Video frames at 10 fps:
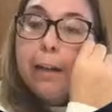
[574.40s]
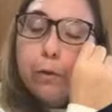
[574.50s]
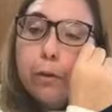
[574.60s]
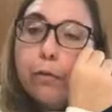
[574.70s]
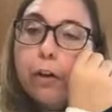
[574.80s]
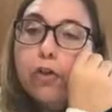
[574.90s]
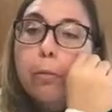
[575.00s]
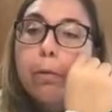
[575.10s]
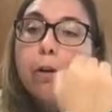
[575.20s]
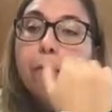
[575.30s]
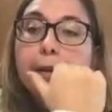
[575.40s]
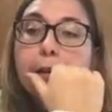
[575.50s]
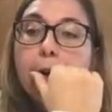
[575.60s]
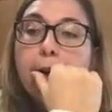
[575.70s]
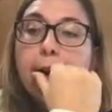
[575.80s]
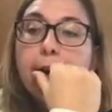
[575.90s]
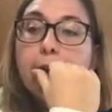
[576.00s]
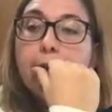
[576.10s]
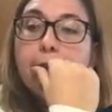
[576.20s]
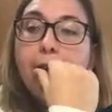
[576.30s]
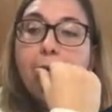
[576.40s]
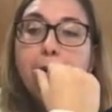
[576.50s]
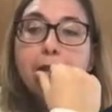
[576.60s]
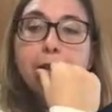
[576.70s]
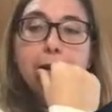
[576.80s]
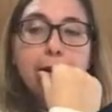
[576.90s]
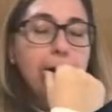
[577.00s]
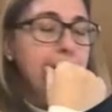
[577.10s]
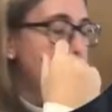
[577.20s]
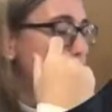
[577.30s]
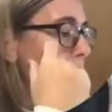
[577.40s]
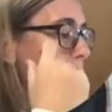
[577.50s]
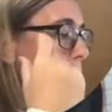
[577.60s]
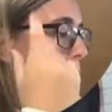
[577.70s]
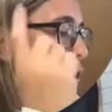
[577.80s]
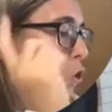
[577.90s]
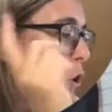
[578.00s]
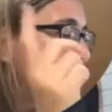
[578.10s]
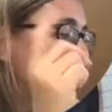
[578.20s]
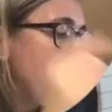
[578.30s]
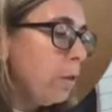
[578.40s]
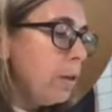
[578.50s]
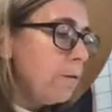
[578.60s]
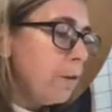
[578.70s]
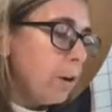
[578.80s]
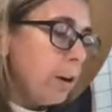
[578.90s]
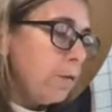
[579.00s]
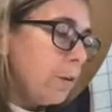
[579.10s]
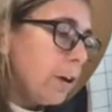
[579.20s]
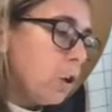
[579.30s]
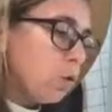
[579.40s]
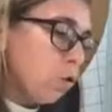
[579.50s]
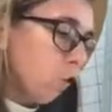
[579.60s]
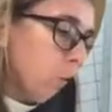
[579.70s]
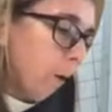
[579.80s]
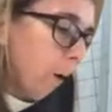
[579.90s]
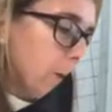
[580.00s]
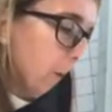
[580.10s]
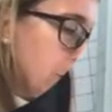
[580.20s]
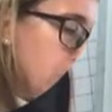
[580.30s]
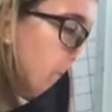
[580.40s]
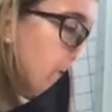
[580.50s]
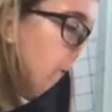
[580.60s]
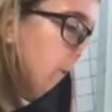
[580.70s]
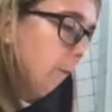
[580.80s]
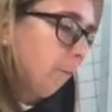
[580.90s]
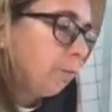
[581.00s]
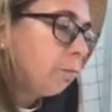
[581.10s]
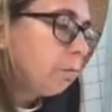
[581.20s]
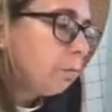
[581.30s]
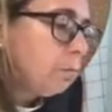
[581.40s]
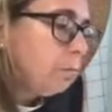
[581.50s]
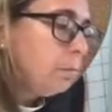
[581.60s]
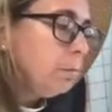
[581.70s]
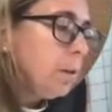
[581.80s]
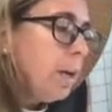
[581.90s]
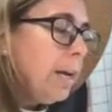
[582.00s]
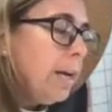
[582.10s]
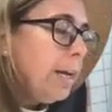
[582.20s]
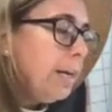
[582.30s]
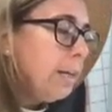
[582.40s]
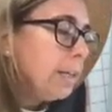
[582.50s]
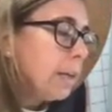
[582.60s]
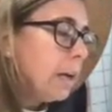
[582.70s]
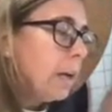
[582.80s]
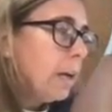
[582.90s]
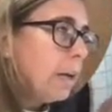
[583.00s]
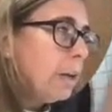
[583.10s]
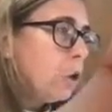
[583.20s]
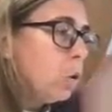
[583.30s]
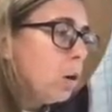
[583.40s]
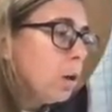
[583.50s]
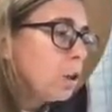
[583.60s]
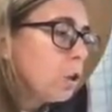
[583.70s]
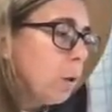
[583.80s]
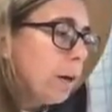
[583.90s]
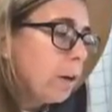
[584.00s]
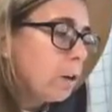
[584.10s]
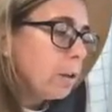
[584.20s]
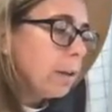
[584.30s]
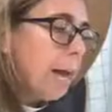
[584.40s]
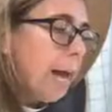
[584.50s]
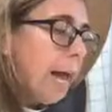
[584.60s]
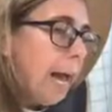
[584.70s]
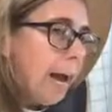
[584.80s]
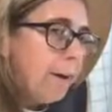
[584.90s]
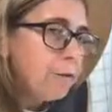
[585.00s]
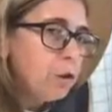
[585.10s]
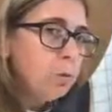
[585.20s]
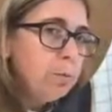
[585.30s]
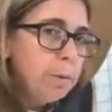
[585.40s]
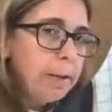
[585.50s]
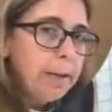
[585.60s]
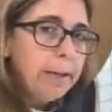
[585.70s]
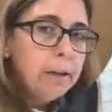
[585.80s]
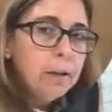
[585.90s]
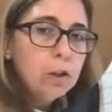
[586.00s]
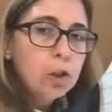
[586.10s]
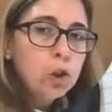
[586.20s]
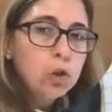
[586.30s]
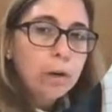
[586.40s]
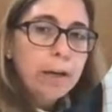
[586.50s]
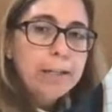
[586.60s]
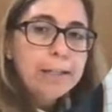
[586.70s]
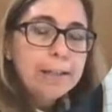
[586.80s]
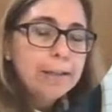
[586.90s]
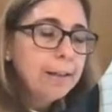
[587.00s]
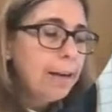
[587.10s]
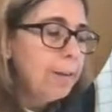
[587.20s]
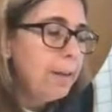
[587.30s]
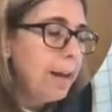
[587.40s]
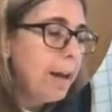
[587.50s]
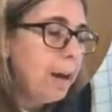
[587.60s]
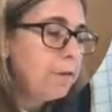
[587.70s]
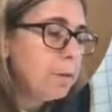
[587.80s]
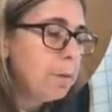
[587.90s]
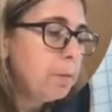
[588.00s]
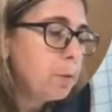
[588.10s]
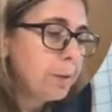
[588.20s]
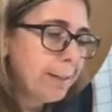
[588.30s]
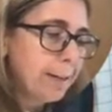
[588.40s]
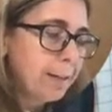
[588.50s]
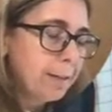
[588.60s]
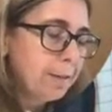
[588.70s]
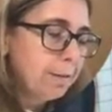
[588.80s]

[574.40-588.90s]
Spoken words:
refresher. Perfect. Okay. I want to learn. Okay. So the very, very crucial part to this, friends, is your squares have to be straight and they have to be precise.